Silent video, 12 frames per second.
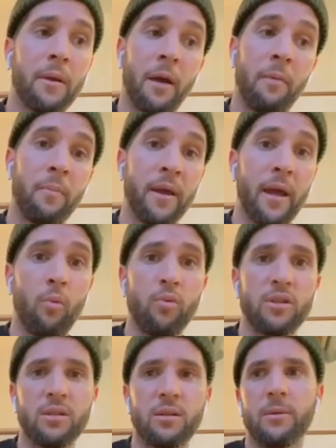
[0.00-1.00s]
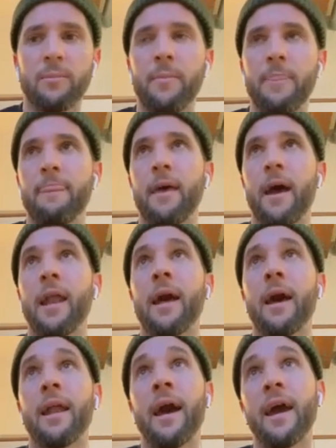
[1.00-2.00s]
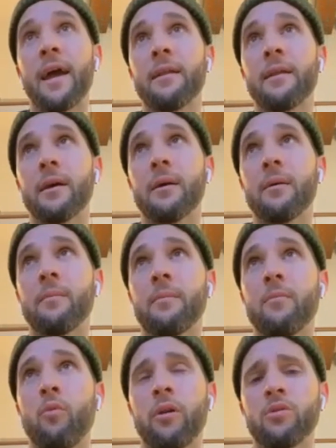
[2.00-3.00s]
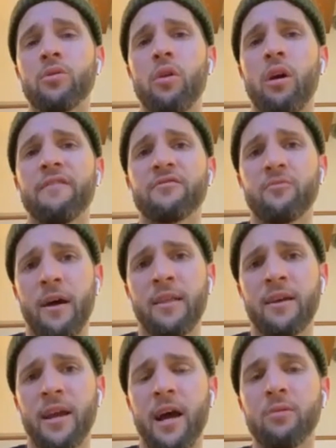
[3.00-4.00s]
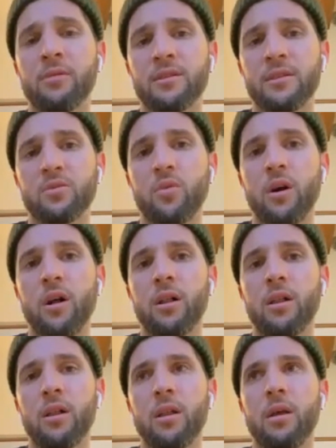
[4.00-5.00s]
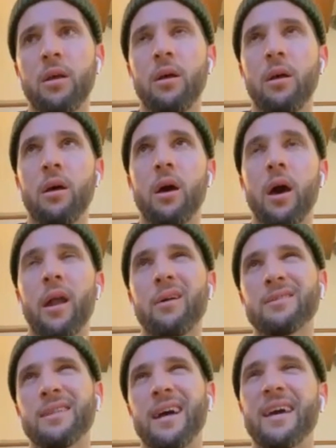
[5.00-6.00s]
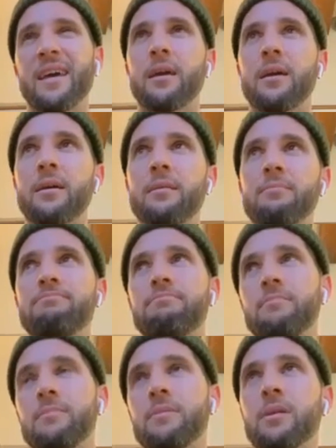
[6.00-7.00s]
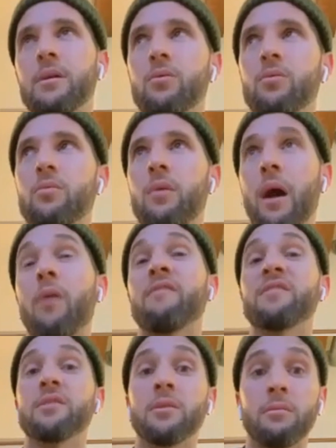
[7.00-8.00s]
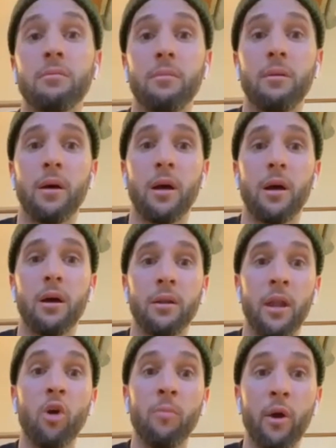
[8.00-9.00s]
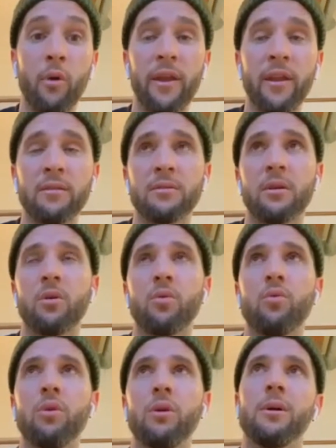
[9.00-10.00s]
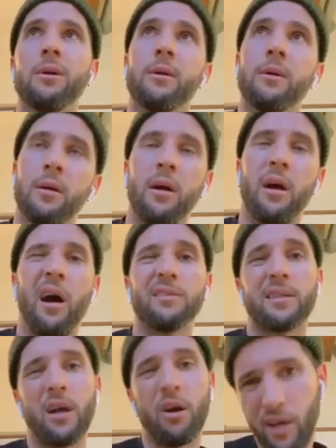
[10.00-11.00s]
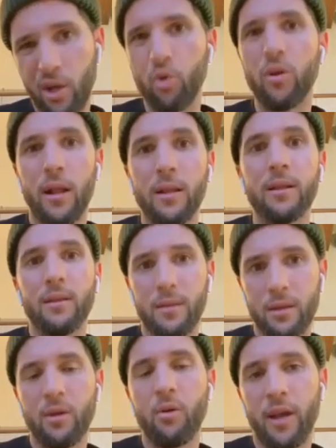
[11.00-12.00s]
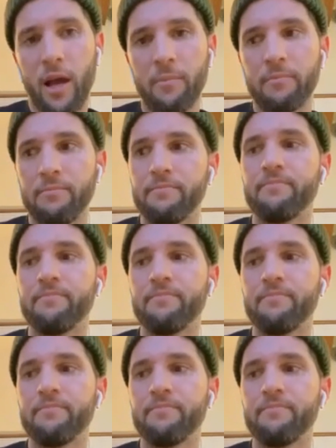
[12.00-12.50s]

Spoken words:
Come play at Worcester." And I had 1 or 2 offers from other counties as well, and I was like, you know, I obviously know Moeen, so I was like, okay, cool, I'll, you know, come.